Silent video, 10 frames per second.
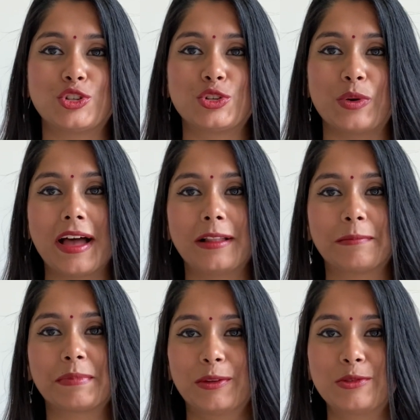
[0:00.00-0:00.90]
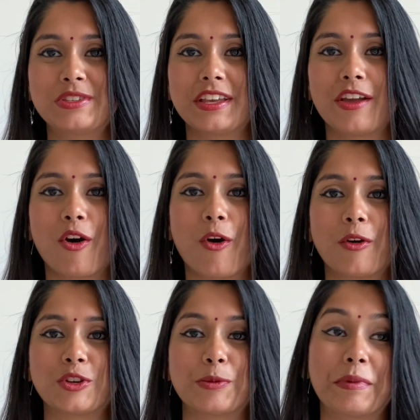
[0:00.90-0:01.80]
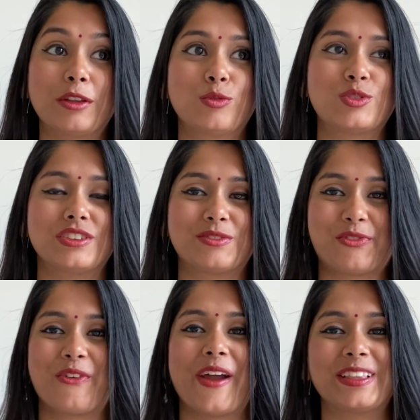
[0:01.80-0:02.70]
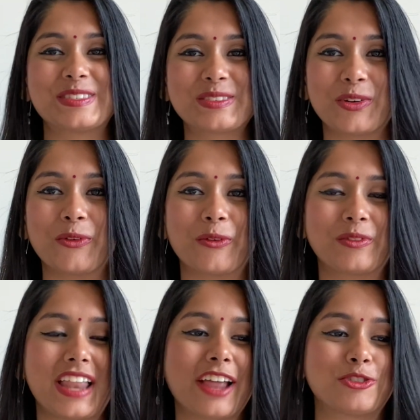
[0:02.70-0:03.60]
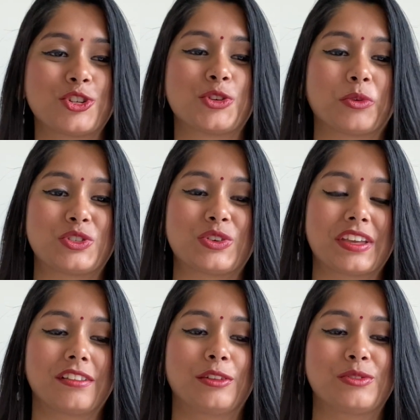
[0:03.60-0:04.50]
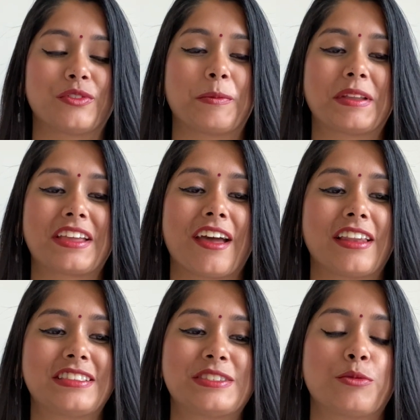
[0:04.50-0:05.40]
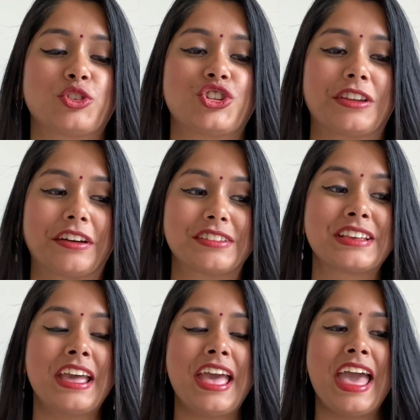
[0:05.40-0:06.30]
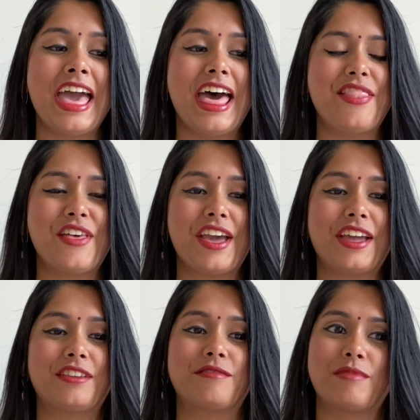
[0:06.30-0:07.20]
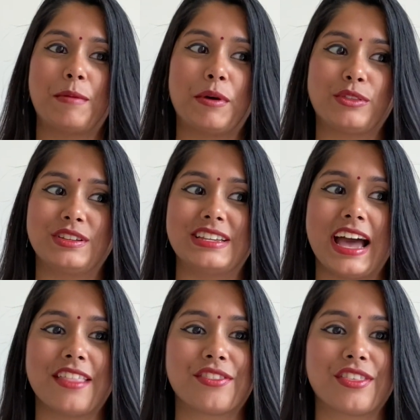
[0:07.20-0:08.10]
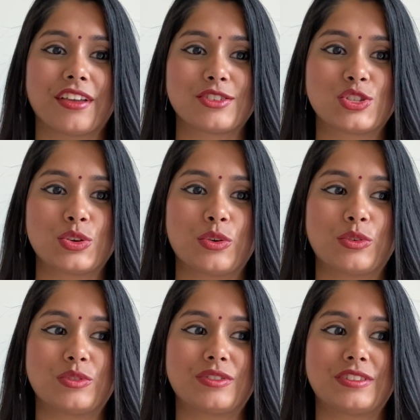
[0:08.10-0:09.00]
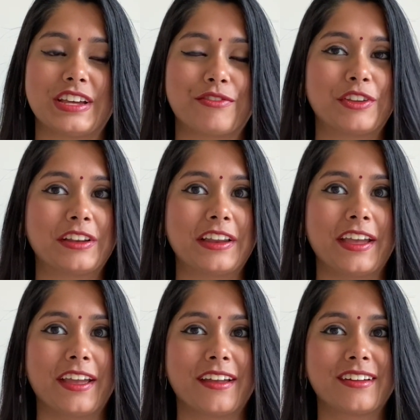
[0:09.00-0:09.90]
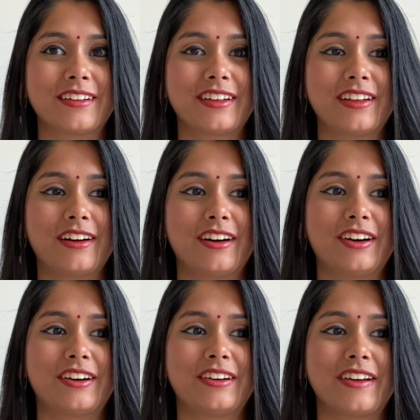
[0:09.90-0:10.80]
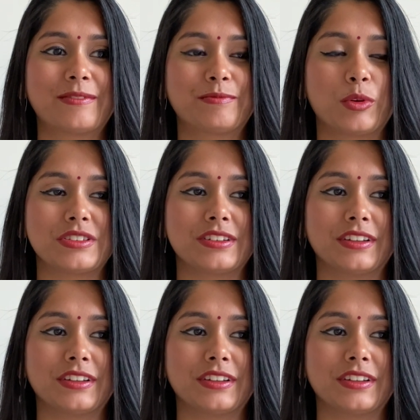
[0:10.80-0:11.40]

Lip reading: to help Luci or to be Lucy's friend. So naturally, she wants to kill Lucifer. But yeah, let's see what she does. And then about the Dan thing. So definitely, what's